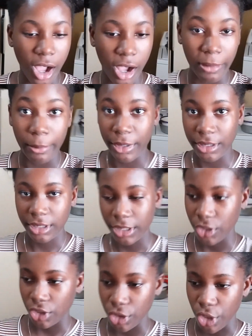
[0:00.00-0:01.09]
I'm in the
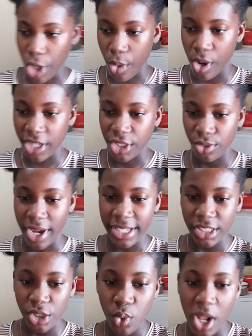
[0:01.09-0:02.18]
kitchen now. I
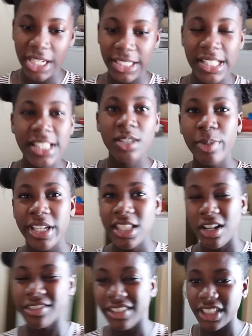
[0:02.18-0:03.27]
tried to a little
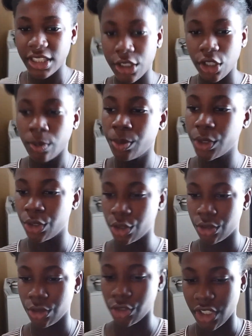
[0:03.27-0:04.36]
bit of cleaning up, you
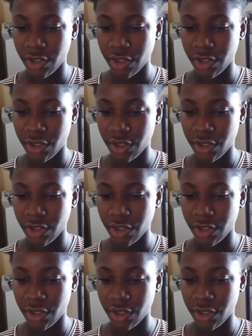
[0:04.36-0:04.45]
know,